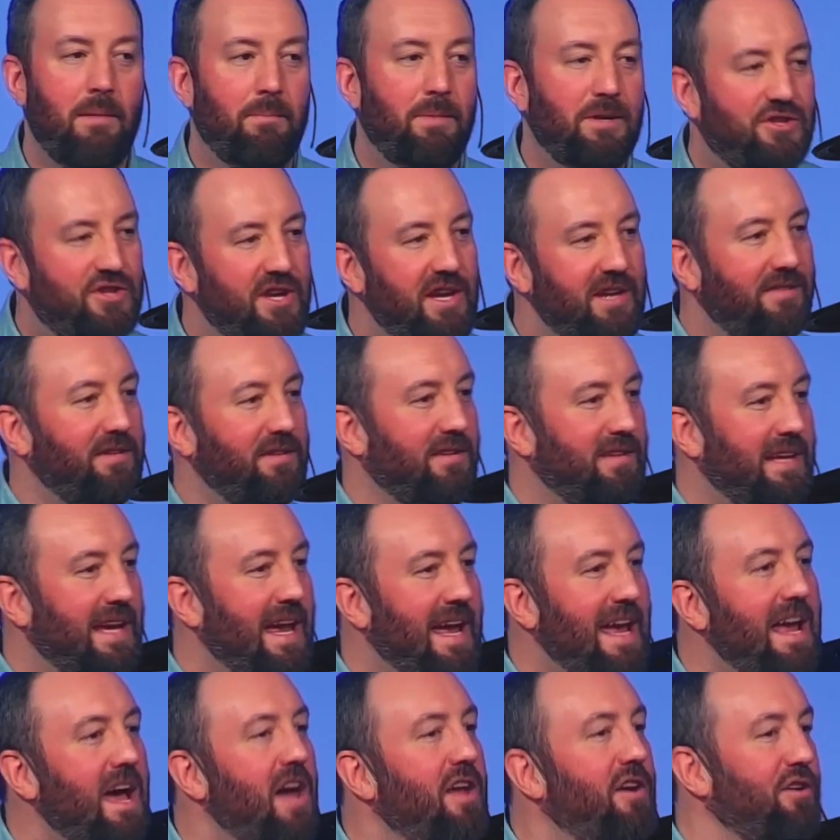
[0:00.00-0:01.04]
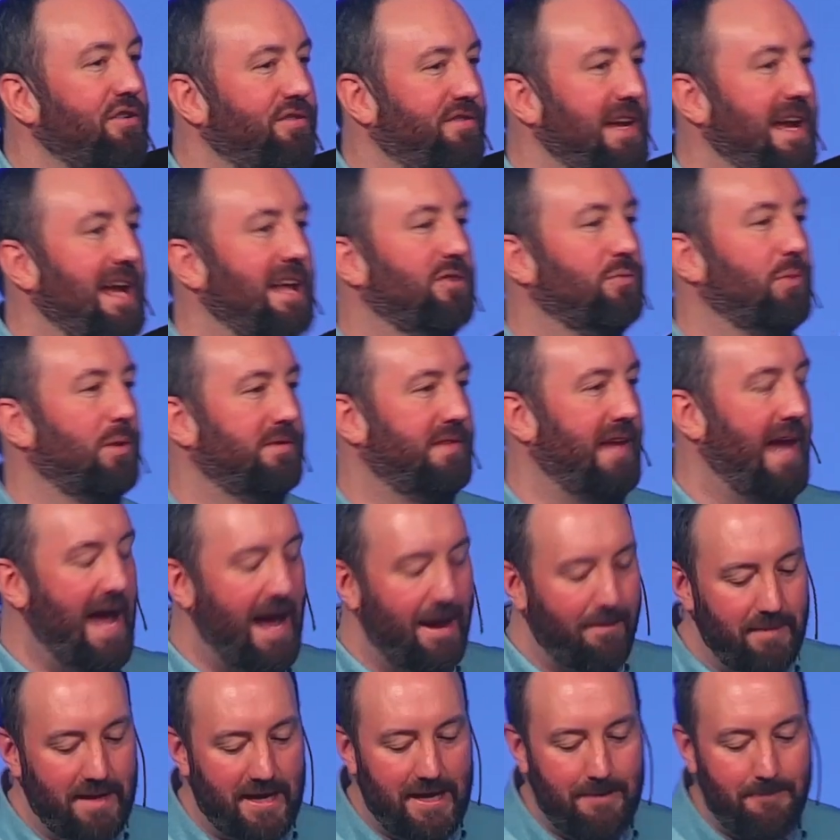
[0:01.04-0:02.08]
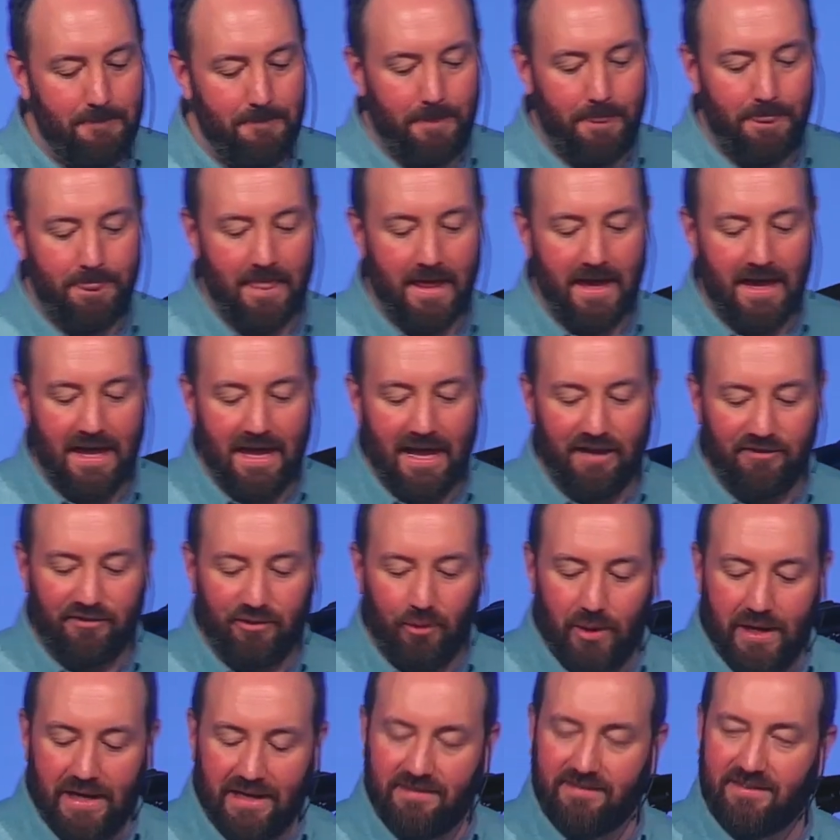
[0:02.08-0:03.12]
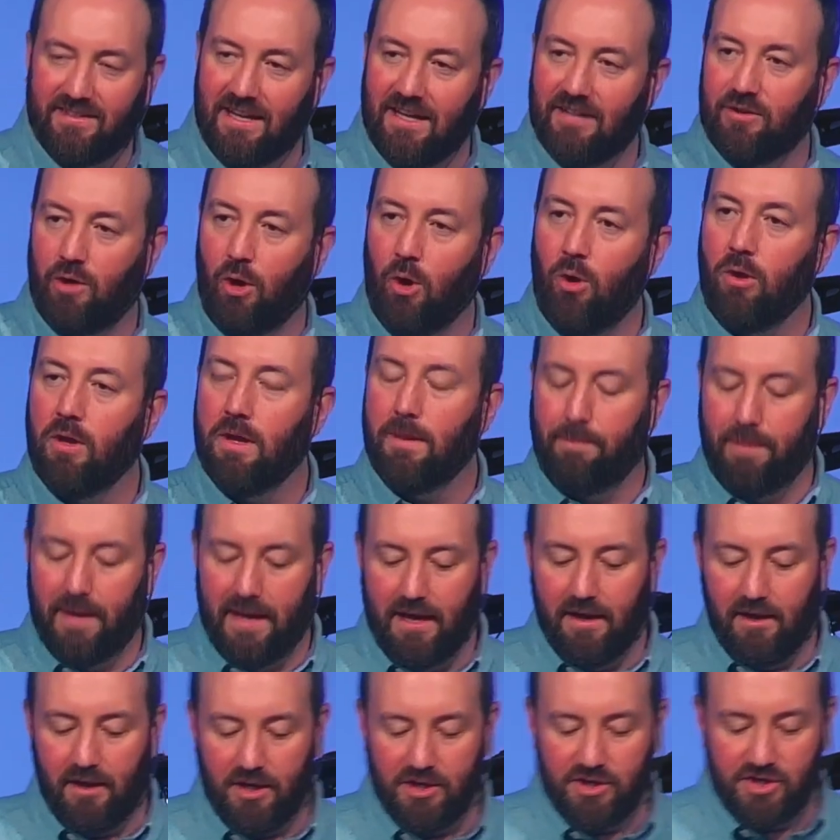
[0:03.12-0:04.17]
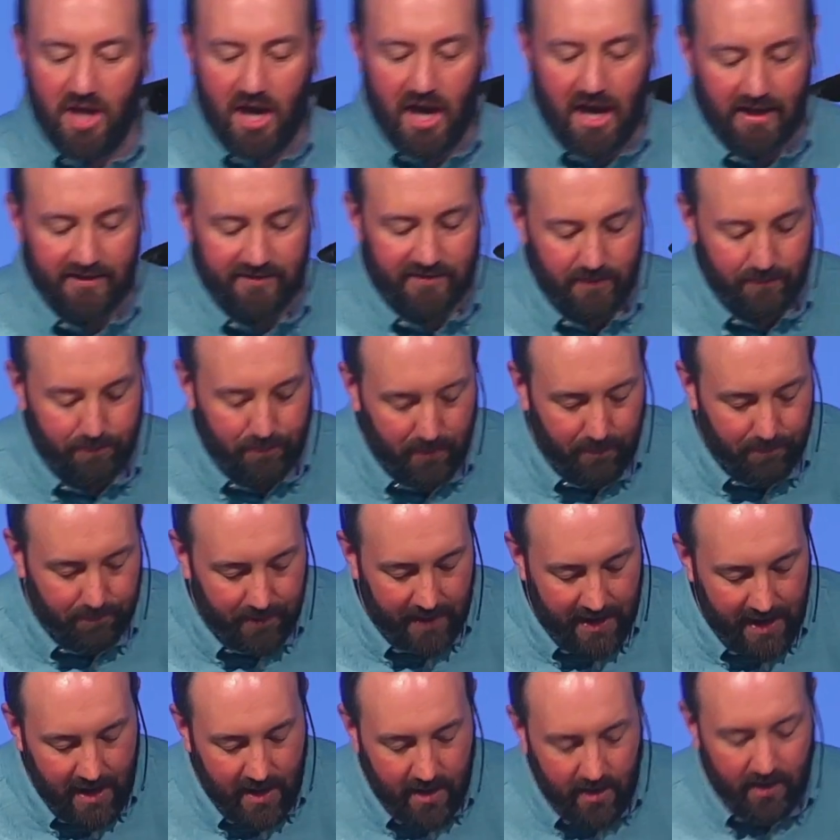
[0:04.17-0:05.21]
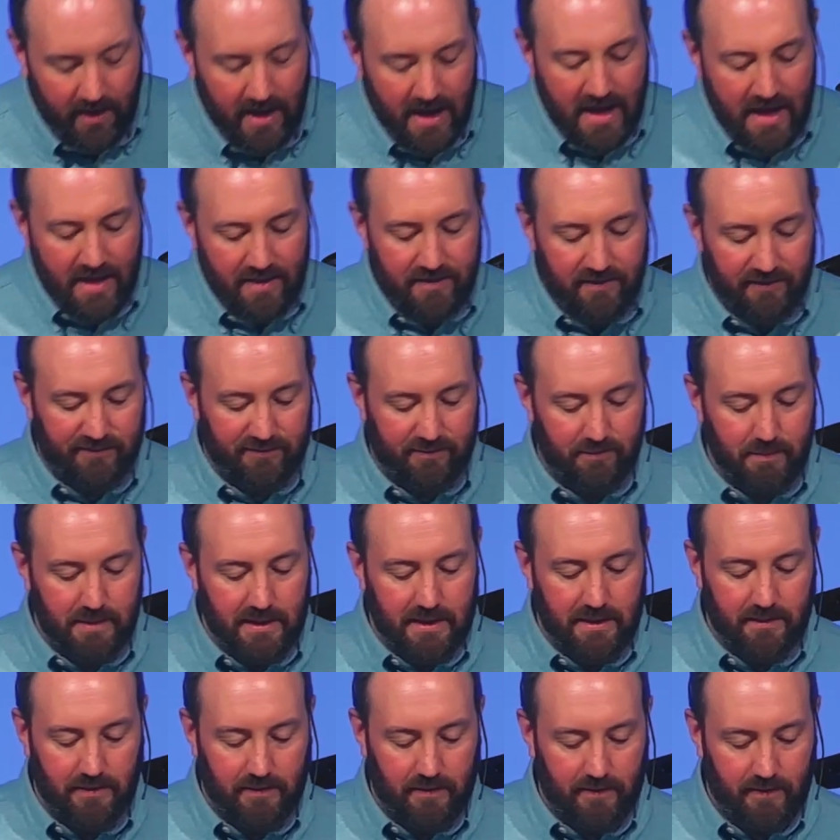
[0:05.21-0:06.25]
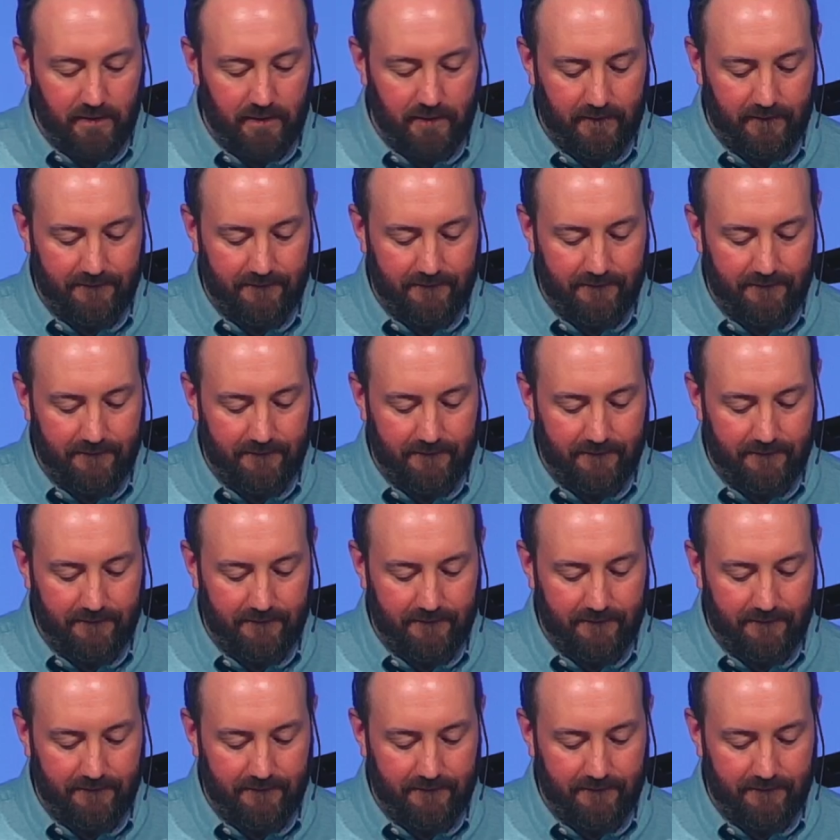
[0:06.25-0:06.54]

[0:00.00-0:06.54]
But Jesus, he understands what's happening. And so he sends only Peter and John to prepare this meal.